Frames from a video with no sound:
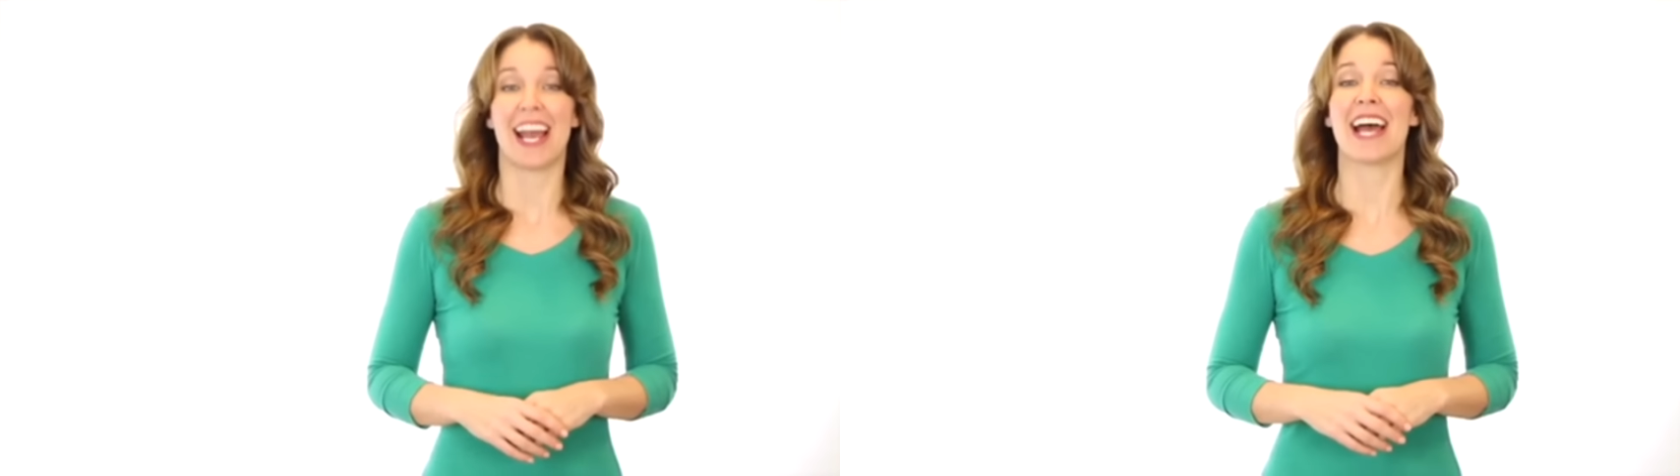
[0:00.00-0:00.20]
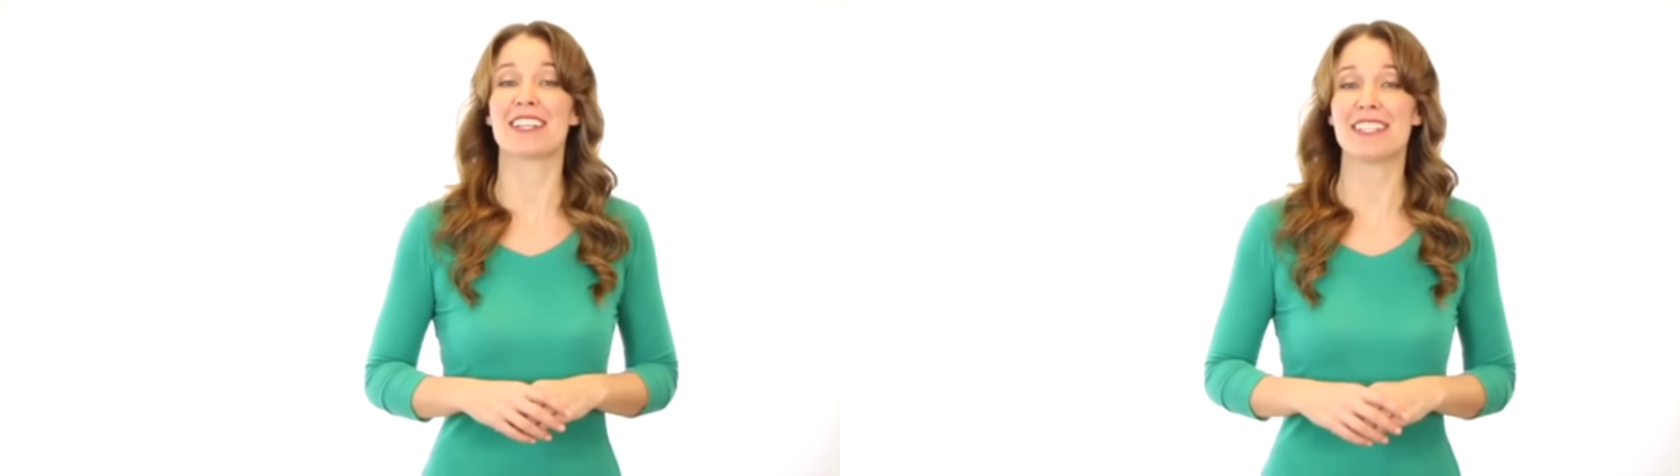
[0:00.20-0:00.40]

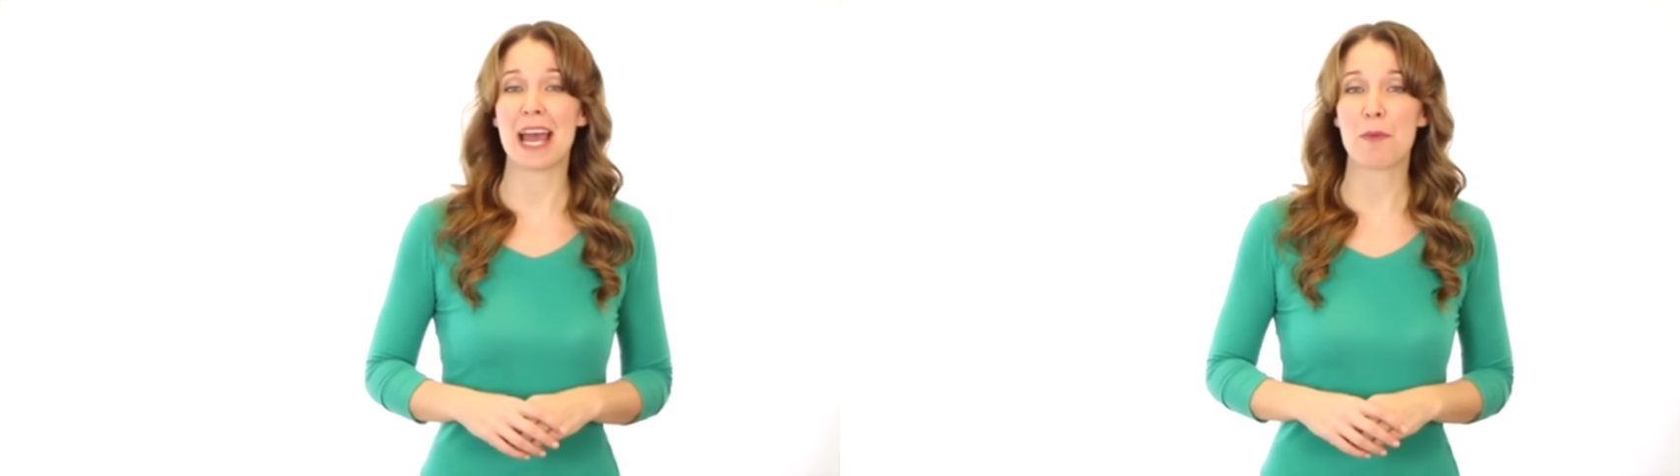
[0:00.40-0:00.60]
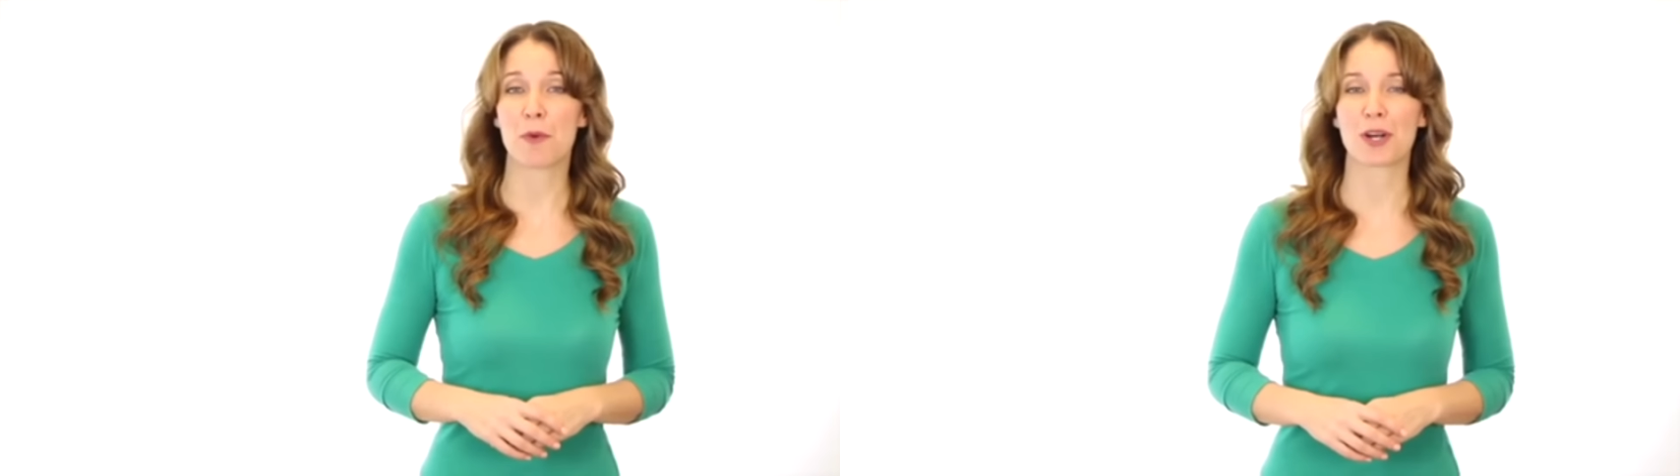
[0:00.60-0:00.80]
and a
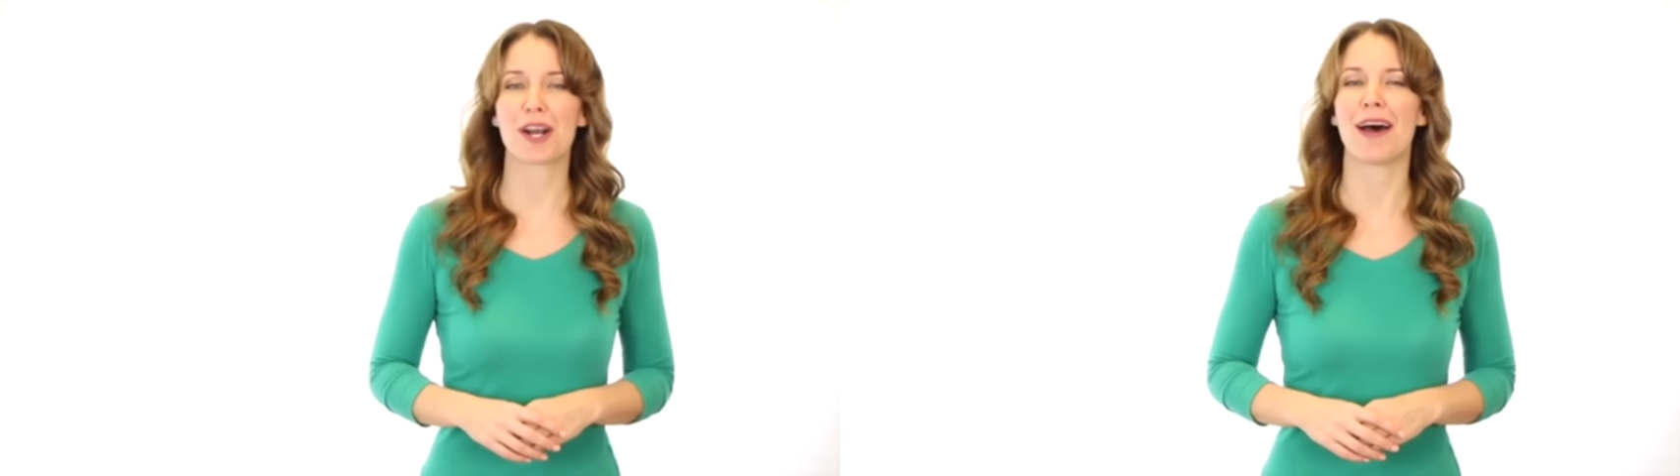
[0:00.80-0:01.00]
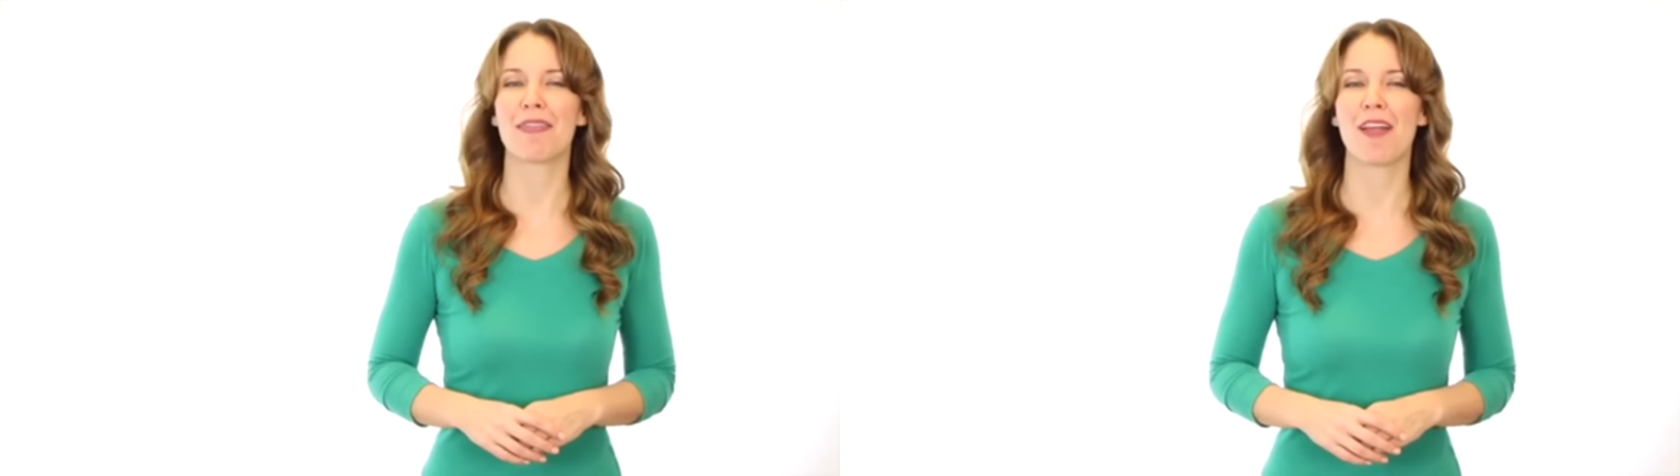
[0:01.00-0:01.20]
network
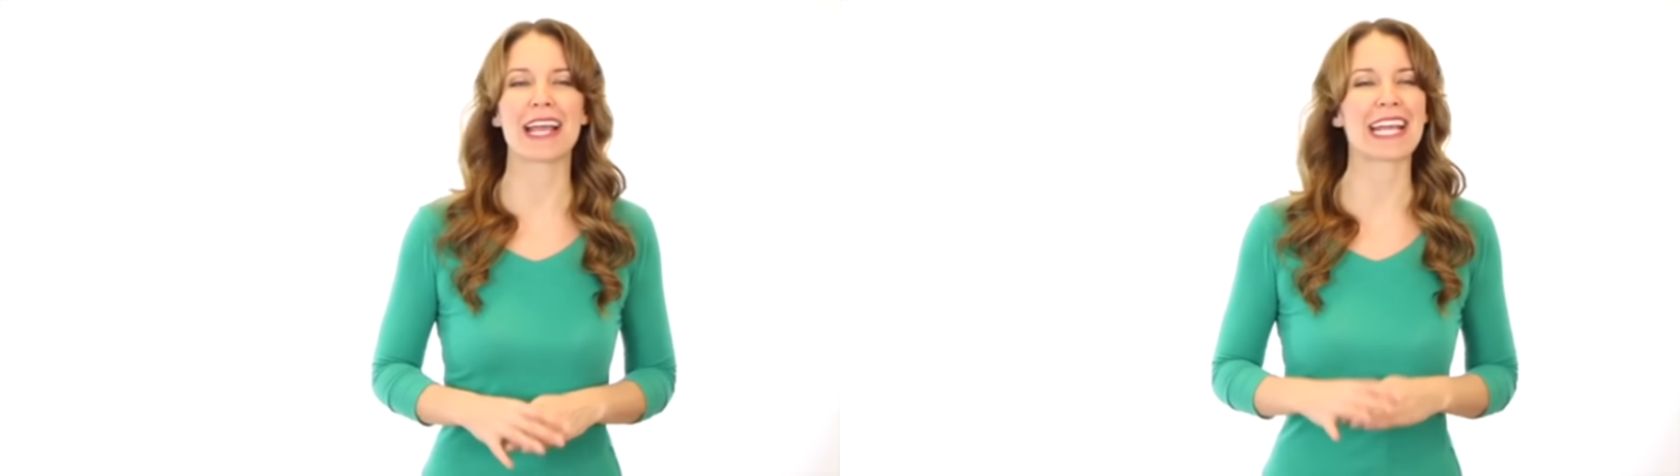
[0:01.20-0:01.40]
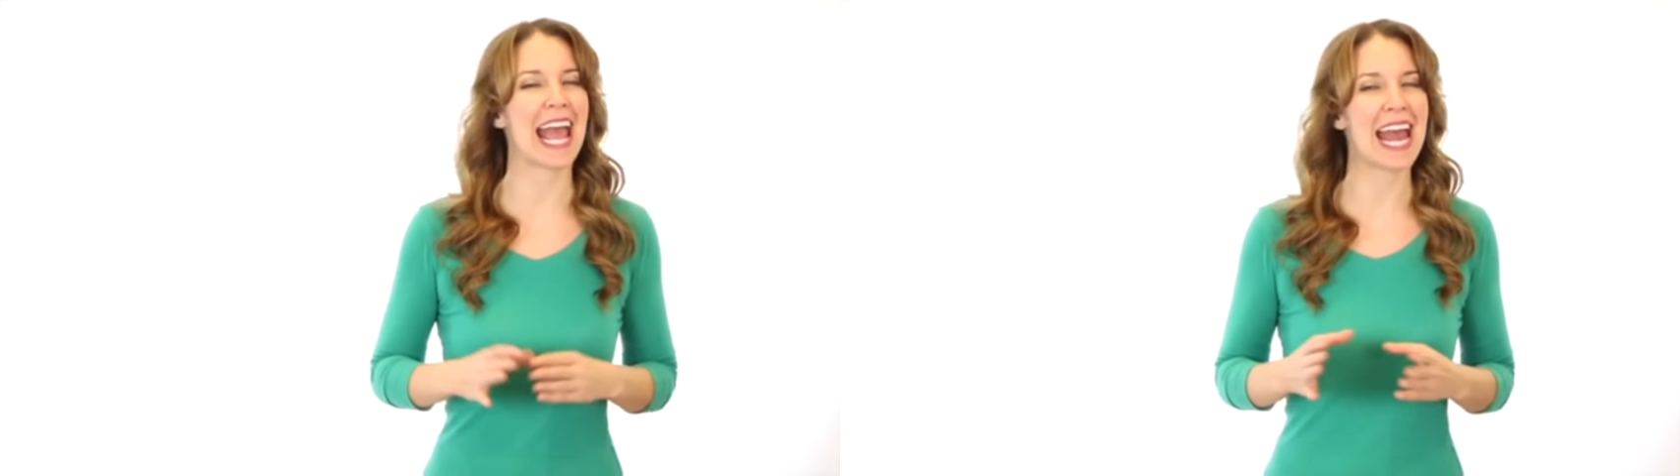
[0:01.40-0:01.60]
unlike